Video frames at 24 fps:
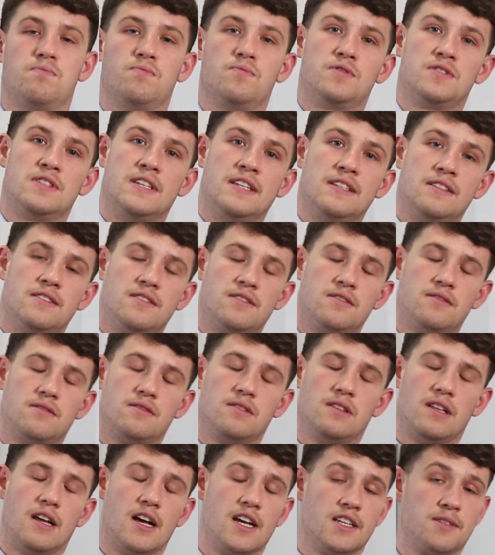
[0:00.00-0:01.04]

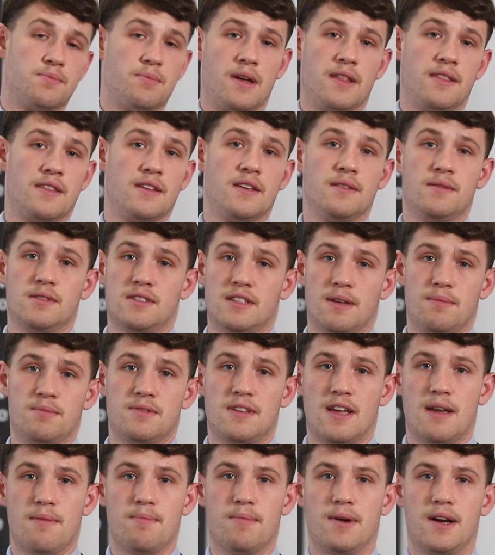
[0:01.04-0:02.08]
Since last month in
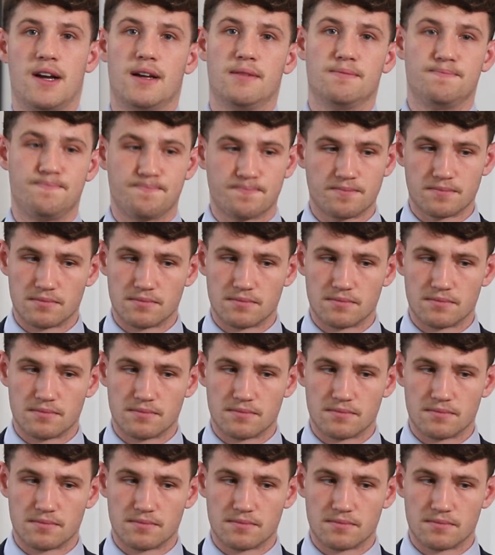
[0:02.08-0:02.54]
September,